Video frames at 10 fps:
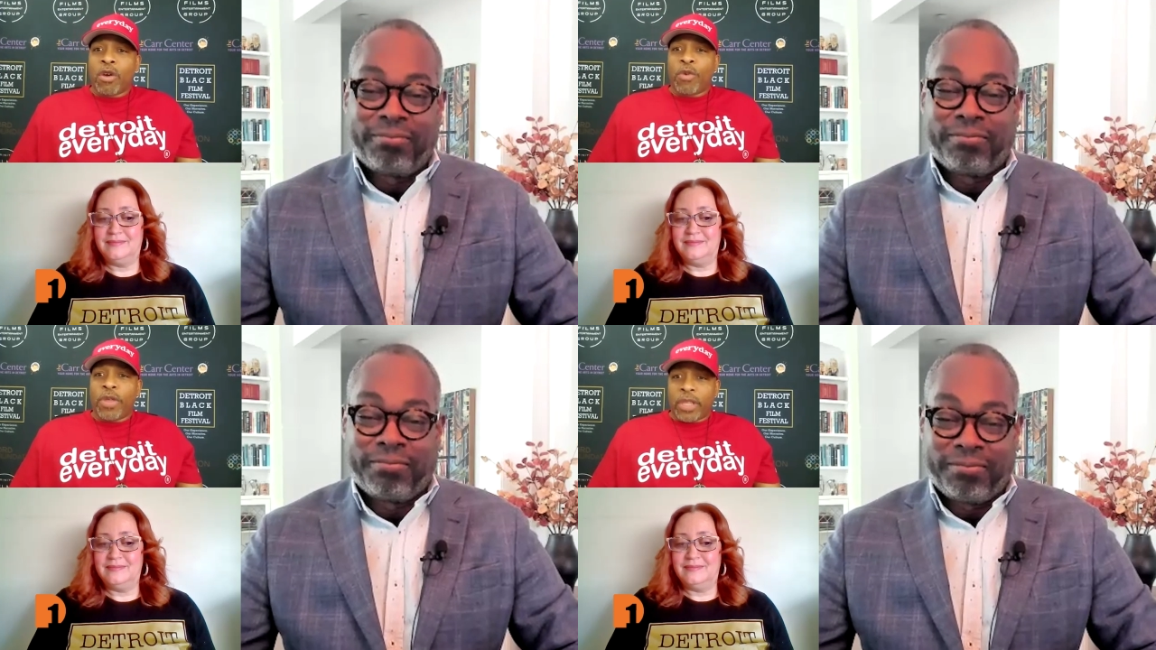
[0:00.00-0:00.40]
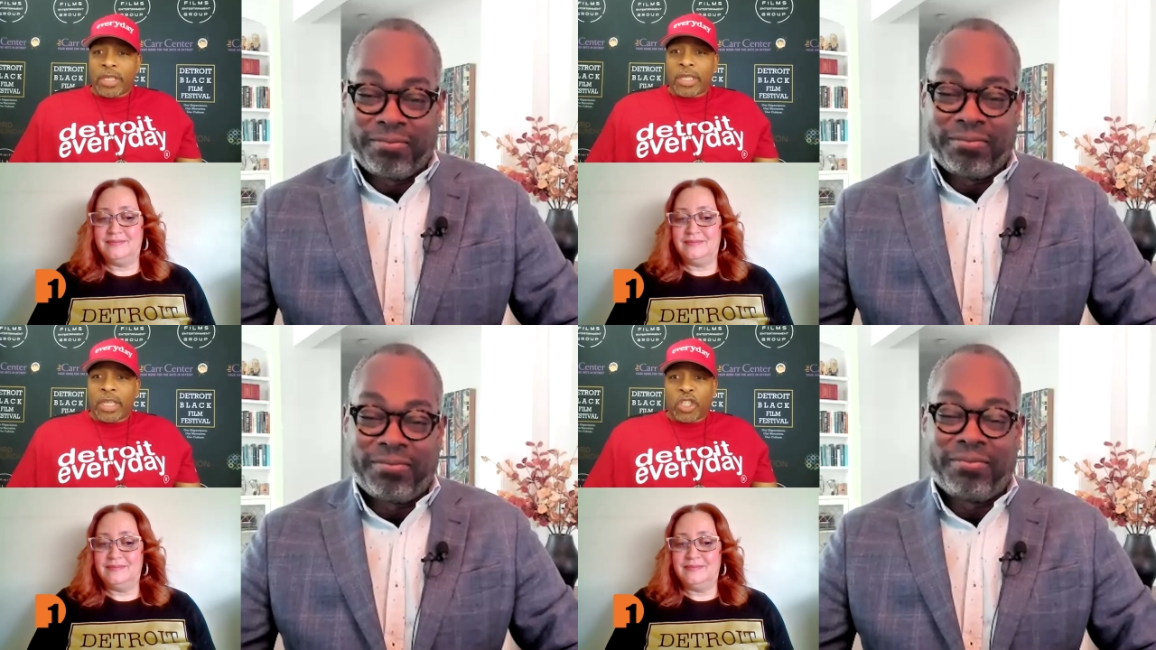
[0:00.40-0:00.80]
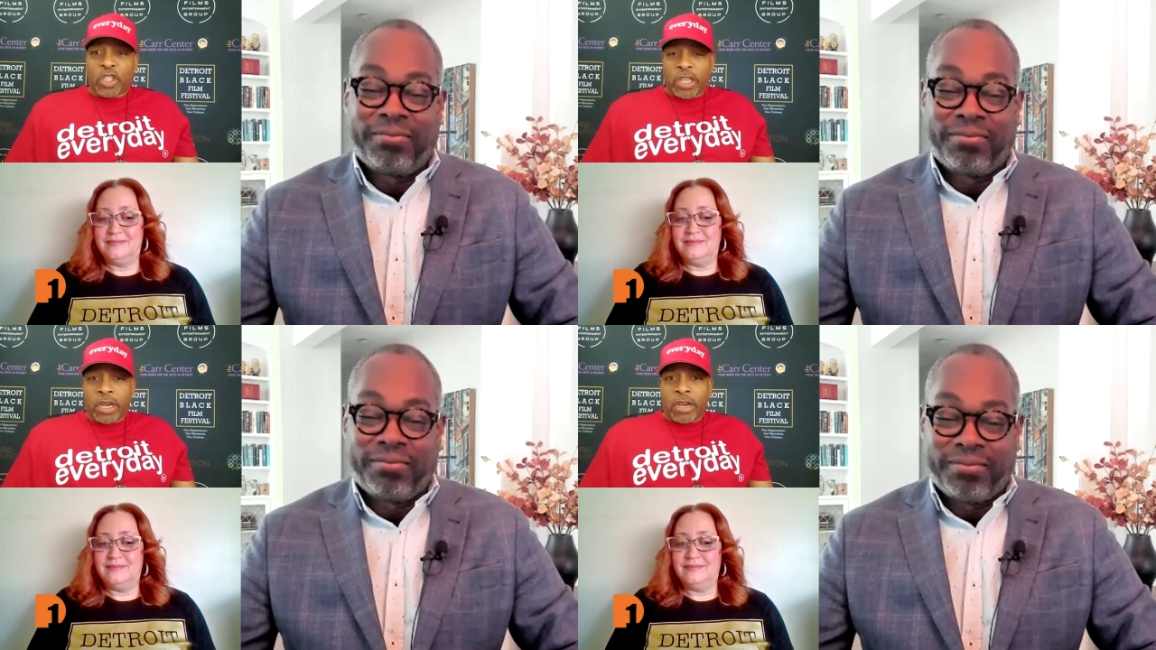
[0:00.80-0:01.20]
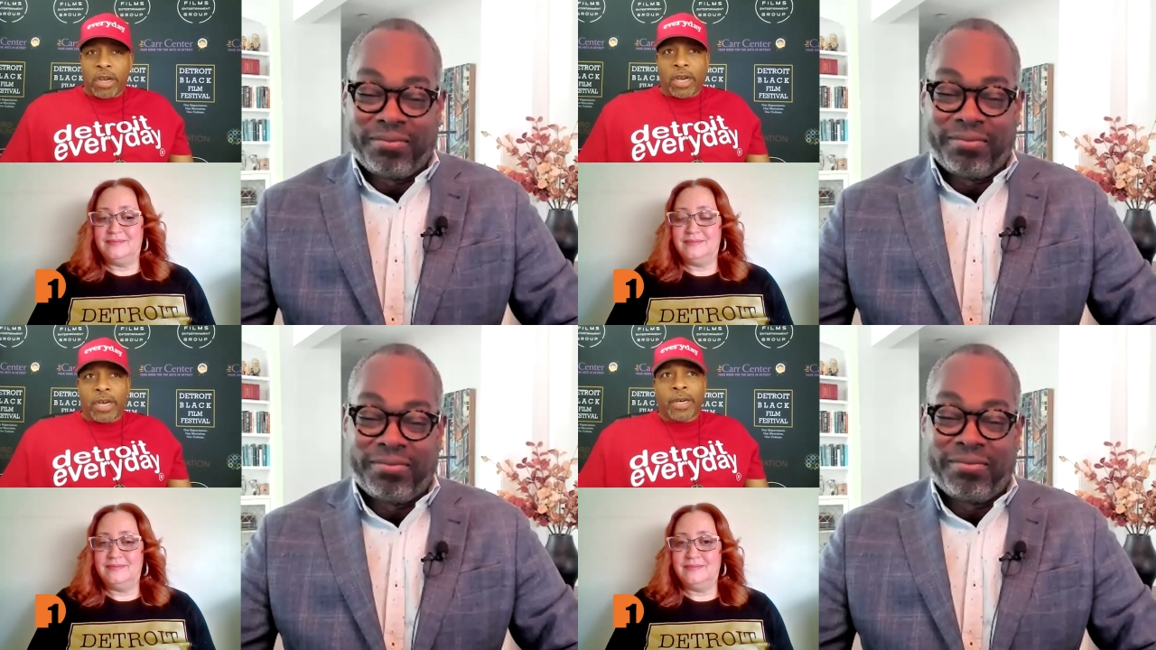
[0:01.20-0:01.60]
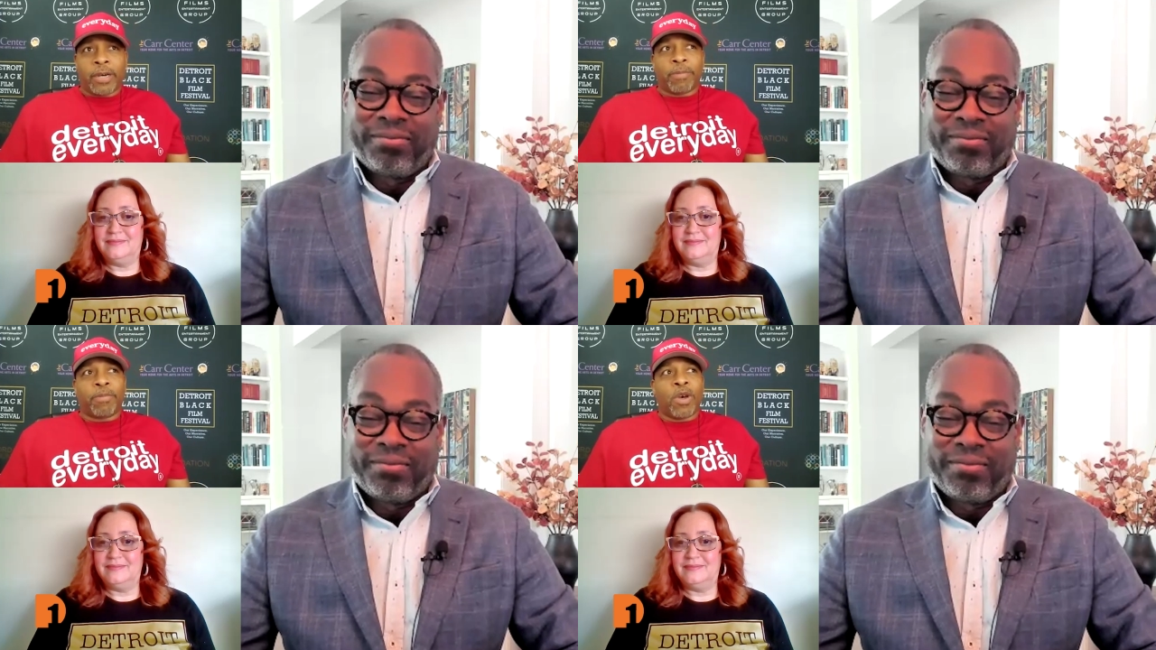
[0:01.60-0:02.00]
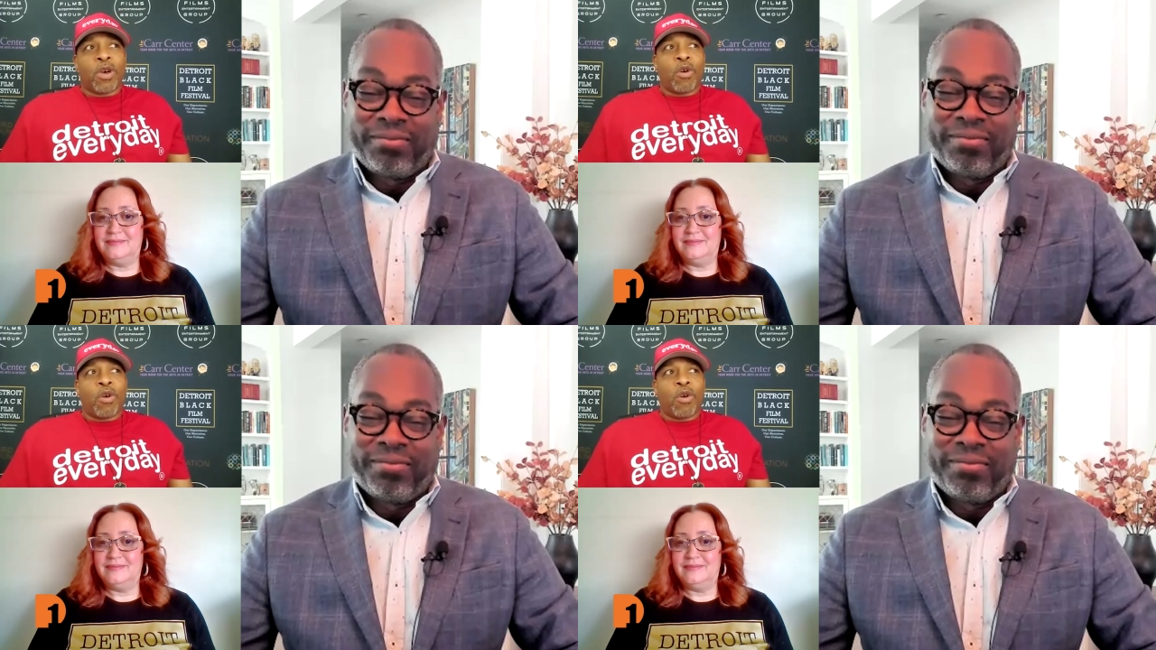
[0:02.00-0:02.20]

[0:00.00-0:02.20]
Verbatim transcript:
Speaker 1: with us this year. Um,